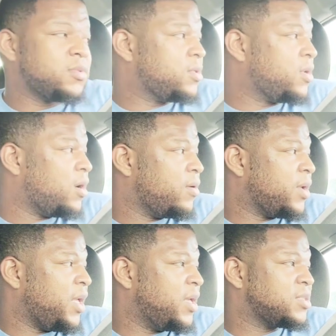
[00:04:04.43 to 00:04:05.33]
You know,
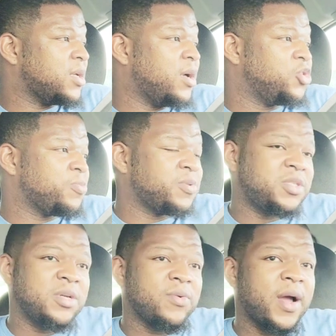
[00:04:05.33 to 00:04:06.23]
he is
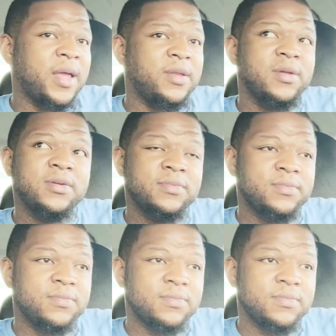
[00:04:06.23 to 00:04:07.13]
100% right.
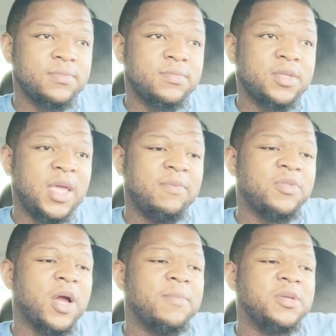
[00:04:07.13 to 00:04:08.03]
Keith
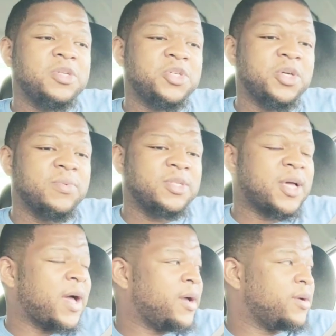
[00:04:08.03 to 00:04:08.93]
Thurman should
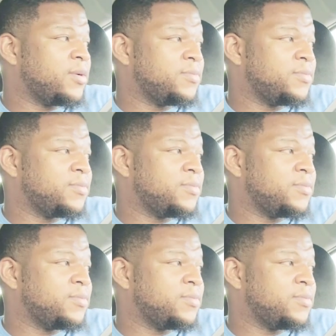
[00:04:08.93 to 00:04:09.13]
retire.